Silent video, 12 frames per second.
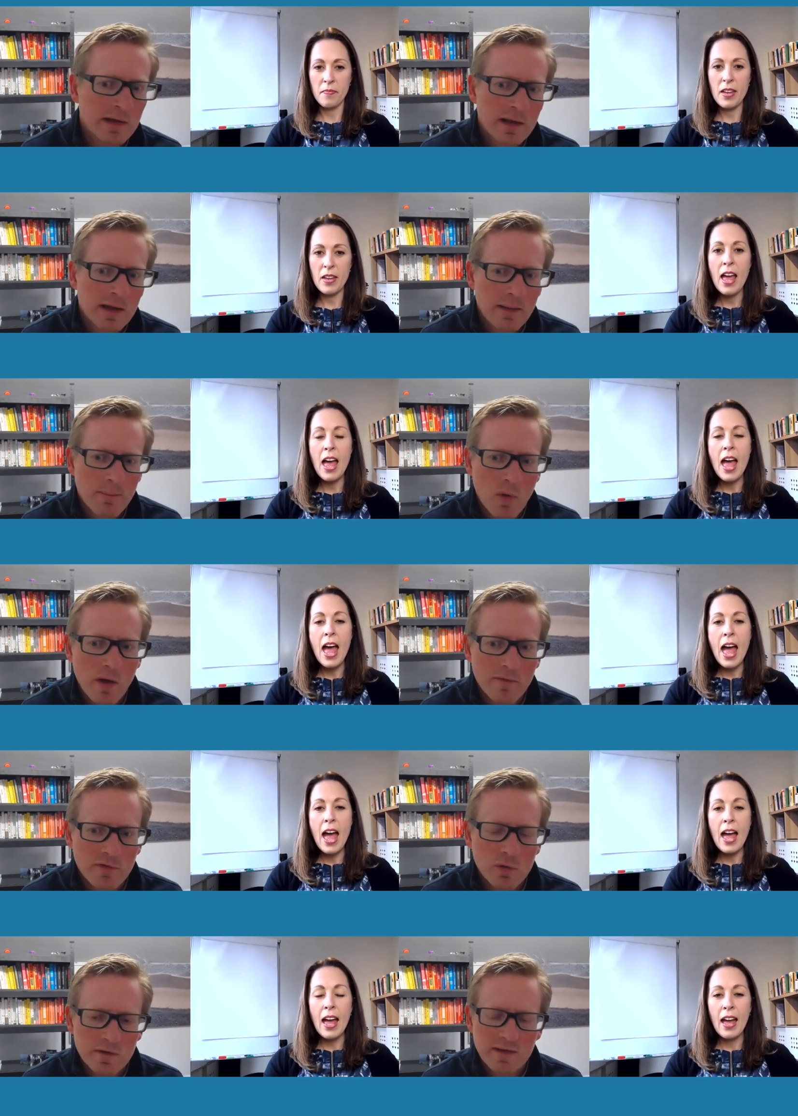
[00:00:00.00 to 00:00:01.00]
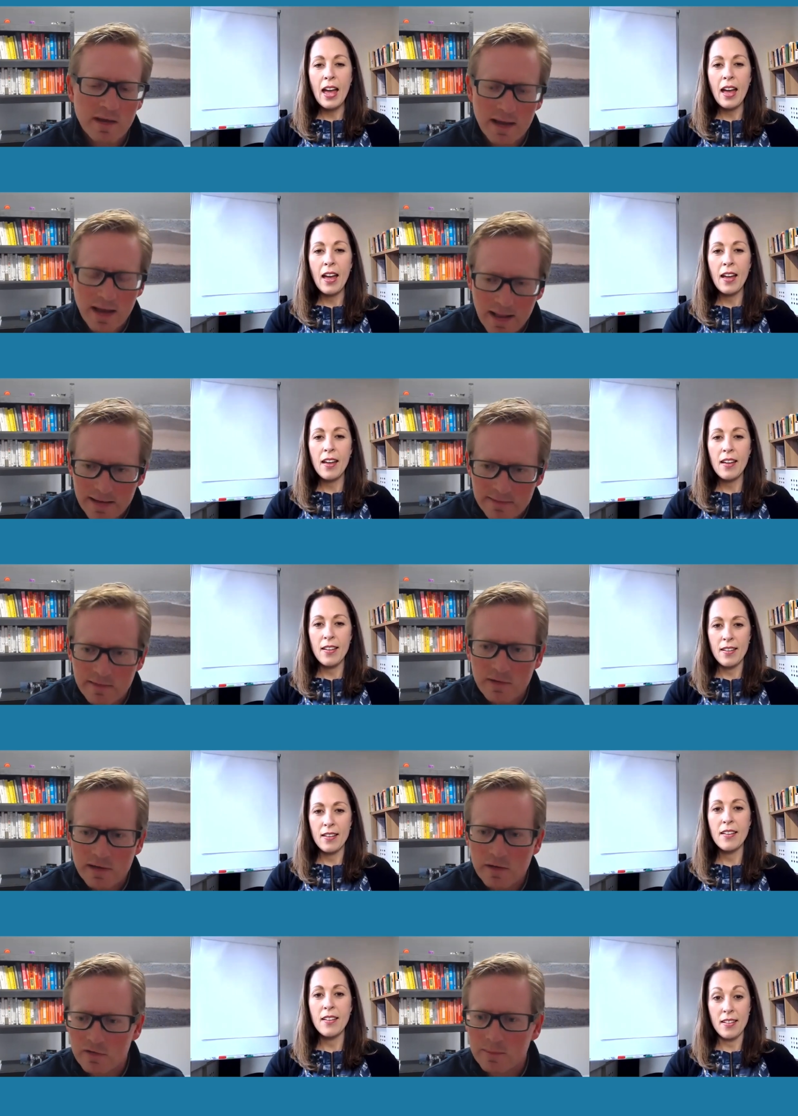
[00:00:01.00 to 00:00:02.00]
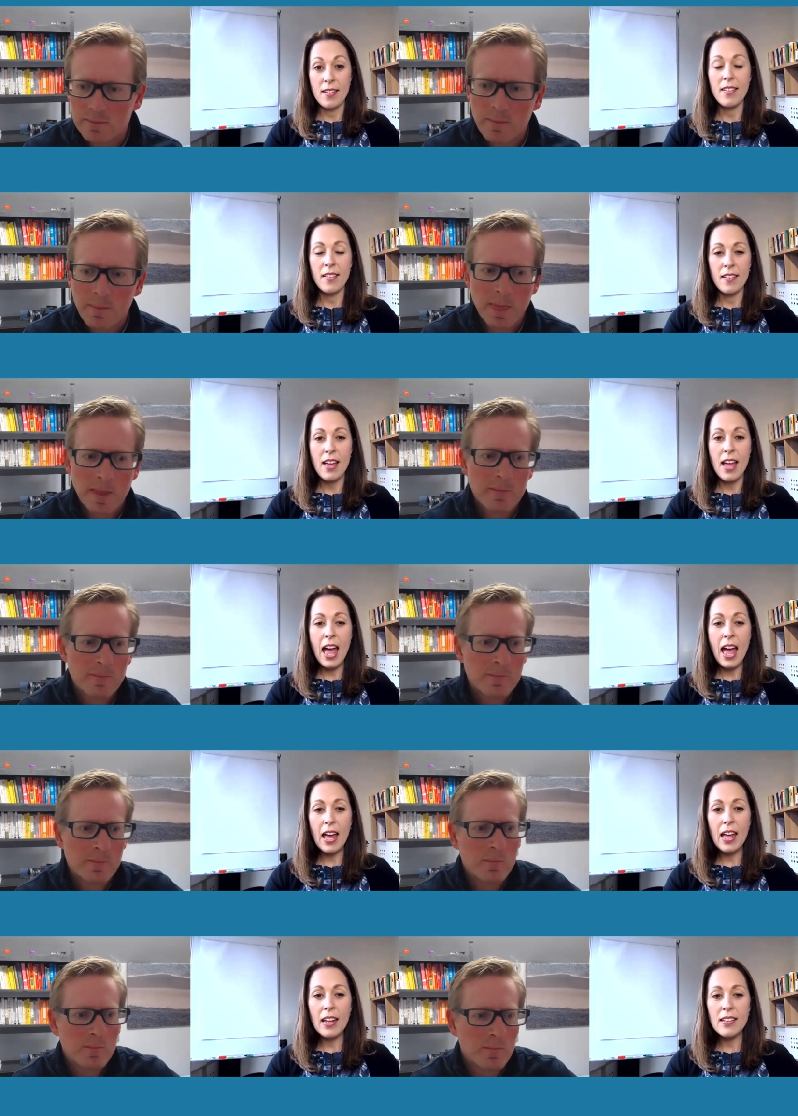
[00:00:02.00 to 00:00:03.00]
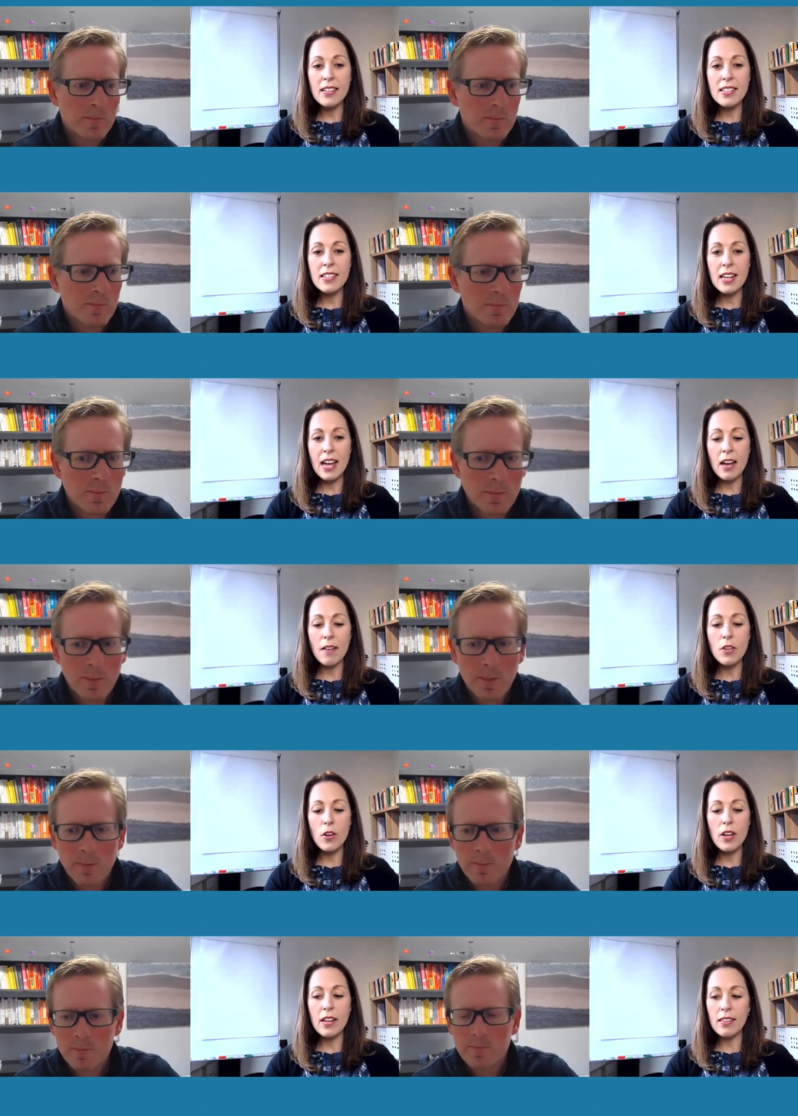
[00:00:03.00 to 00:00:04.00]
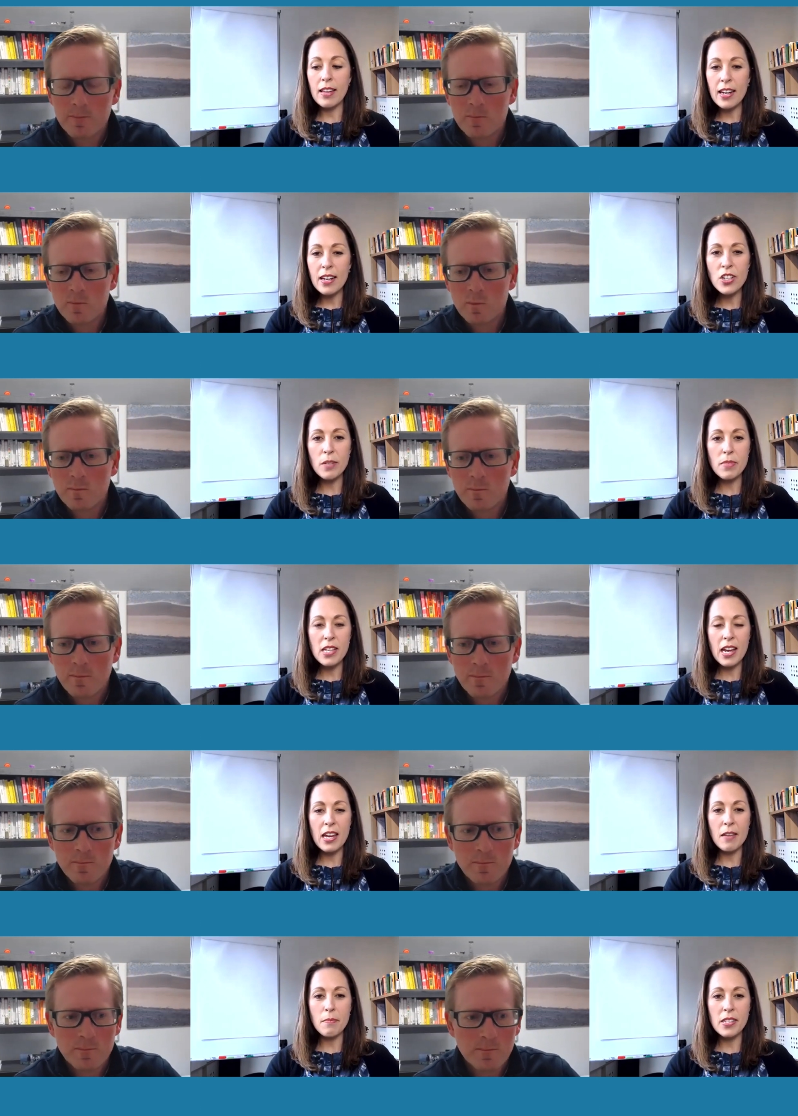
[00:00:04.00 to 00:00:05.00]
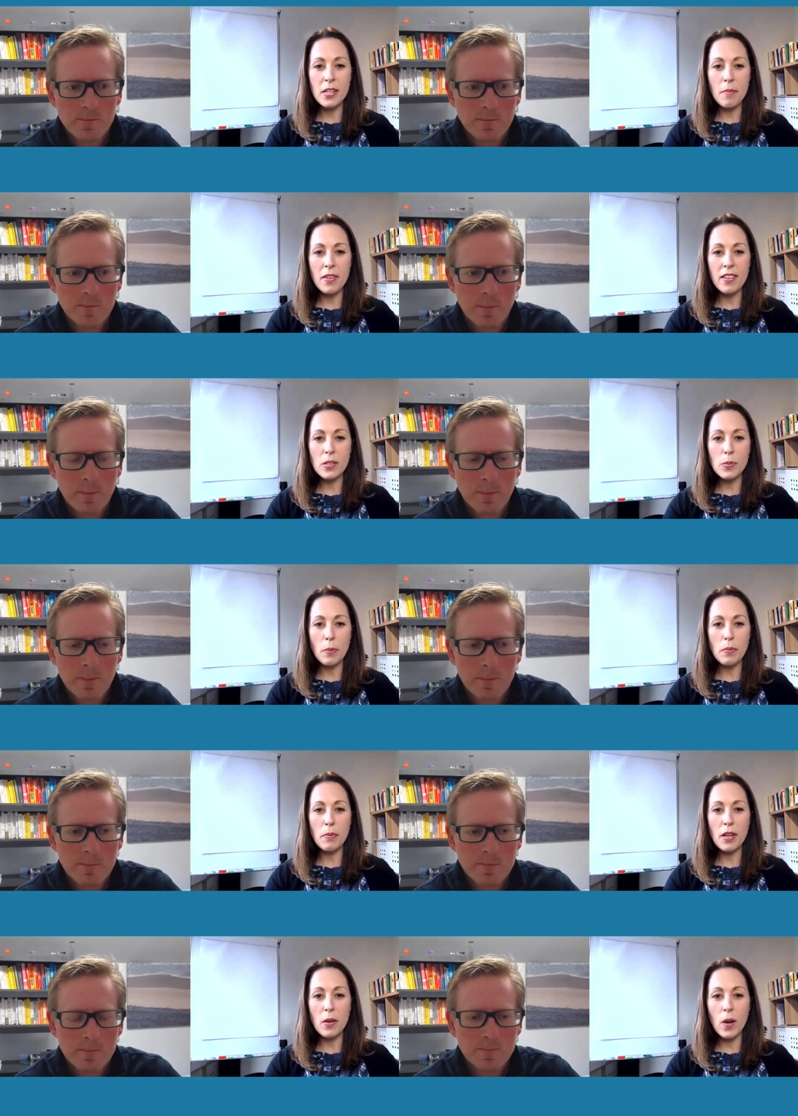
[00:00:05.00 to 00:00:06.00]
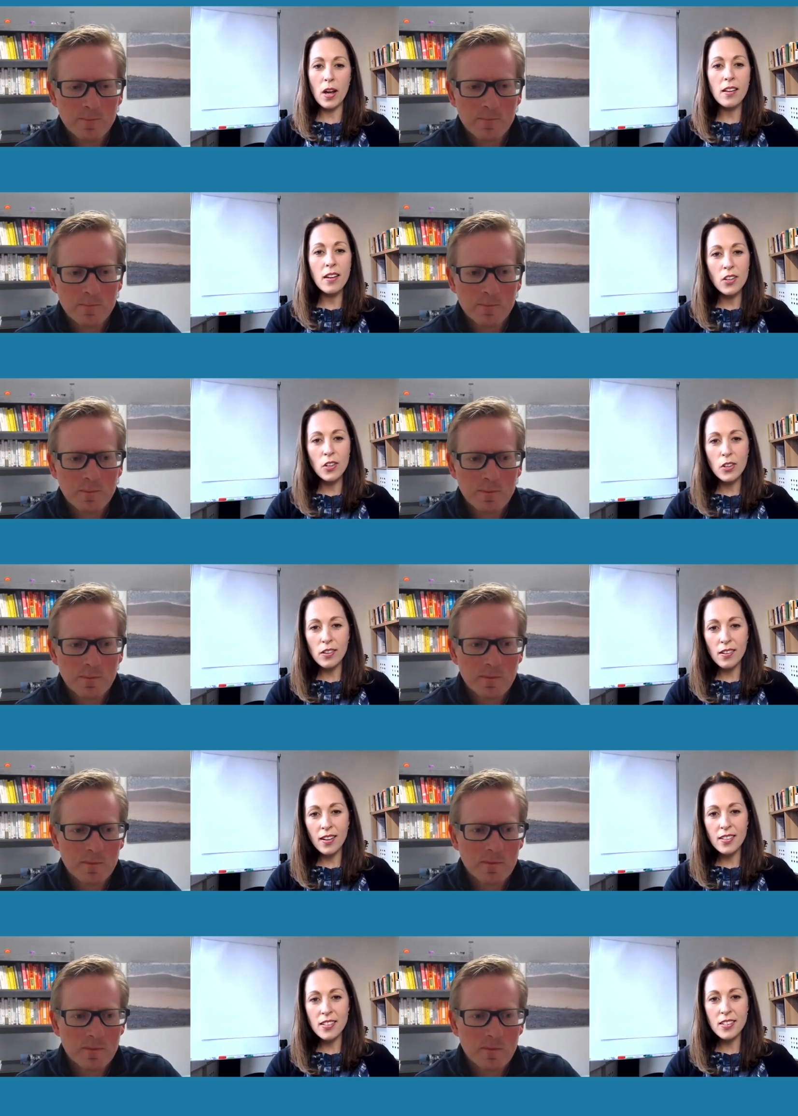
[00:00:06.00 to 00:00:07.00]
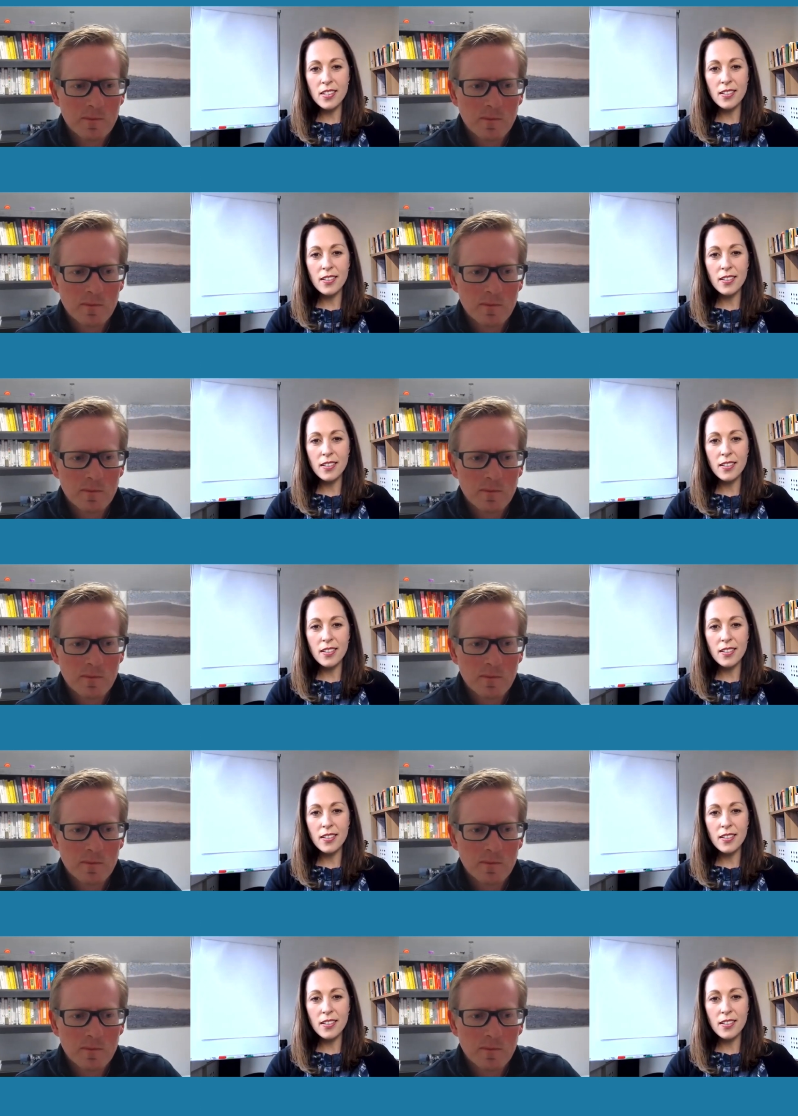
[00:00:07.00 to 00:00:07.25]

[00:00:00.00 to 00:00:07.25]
Speaker 1: in my view, is that collective leadership.
Speaker 2: And uh, you know, in a leadership team, something that's probably well underutilized.